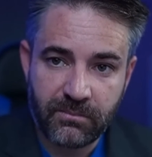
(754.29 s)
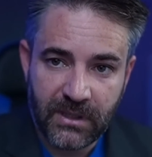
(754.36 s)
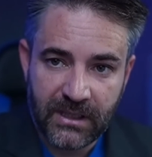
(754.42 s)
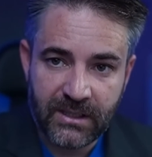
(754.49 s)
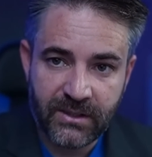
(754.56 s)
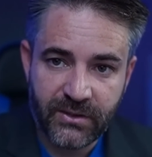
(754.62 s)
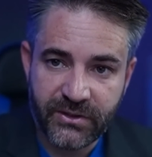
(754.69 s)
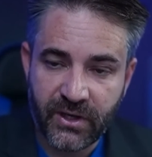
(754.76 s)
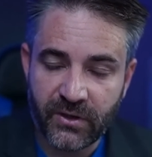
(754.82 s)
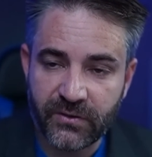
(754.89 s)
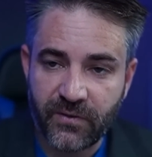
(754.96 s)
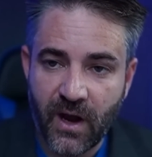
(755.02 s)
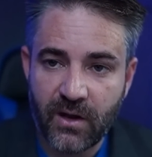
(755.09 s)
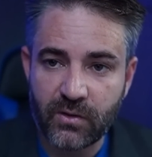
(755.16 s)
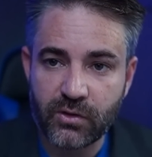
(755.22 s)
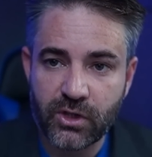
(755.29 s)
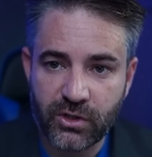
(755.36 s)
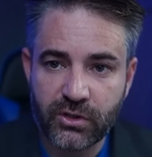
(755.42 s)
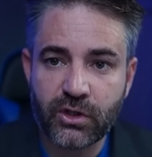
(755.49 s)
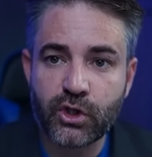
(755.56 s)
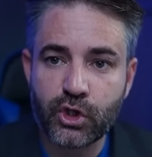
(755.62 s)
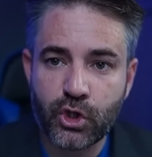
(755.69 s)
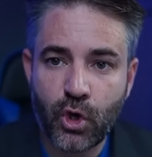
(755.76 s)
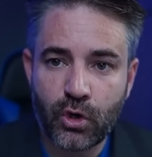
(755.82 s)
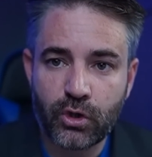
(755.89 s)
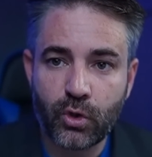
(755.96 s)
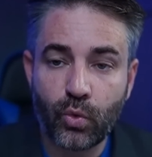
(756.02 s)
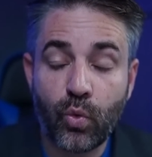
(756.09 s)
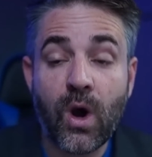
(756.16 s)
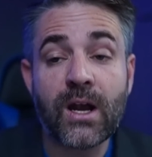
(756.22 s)
median sales value, just to show you
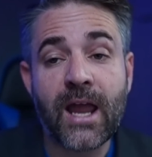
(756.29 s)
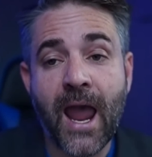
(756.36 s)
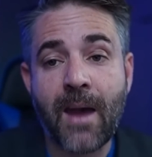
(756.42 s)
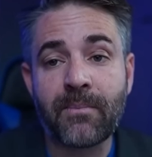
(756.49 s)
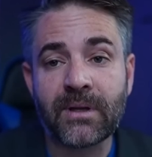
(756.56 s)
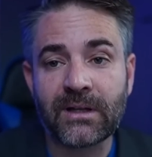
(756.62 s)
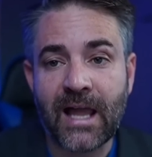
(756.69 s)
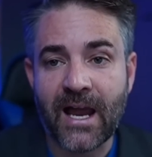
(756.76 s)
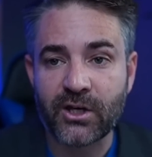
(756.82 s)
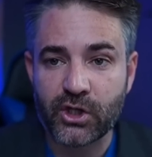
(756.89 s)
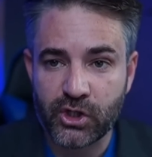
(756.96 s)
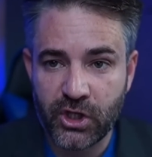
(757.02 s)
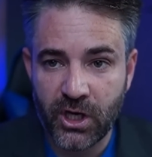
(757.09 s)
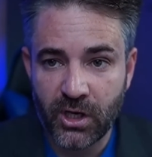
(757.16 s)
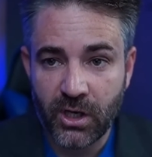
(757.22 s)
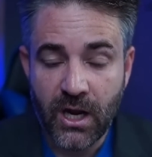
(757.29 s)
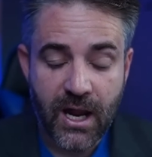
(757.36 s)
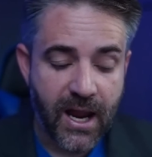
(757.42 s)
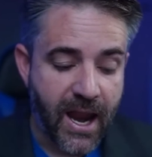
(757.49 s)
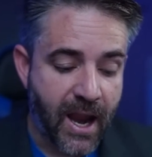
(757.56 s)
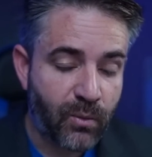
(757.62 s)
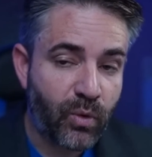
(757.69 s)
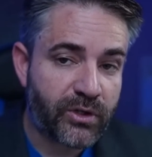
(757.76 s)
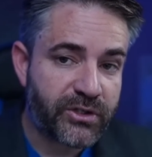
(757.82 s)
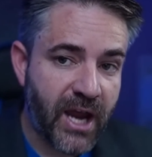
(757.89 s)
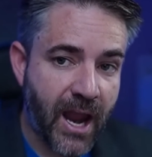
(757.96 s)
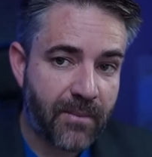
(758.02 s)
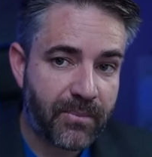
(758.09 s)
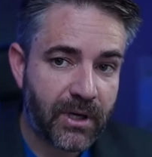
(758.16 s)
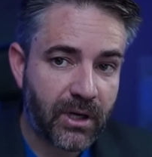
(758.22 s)
what happened last year and what's
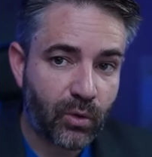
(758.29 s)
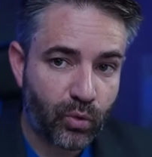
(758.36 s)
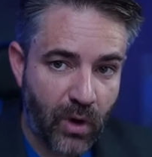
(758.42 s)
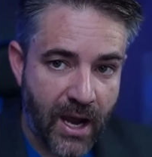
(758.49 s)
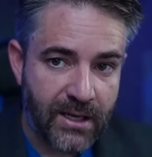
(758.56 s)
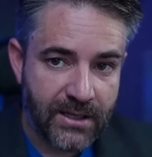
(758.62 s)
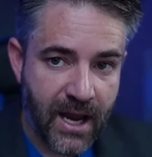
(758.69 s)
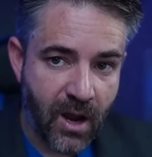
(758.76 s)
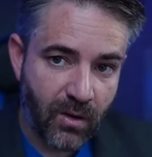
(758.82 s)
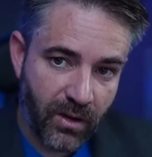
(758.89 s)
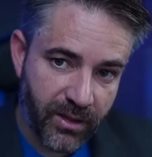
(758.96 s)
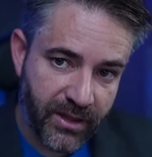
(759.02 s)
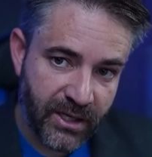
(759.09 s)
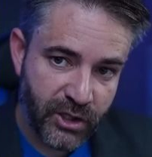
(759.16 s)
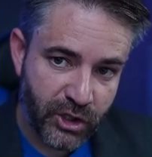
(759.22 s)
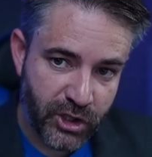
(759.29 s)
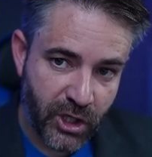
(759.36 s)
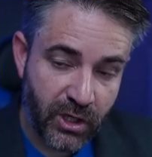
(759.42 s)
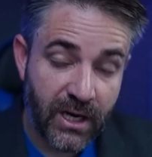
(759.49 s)
happening right now this year.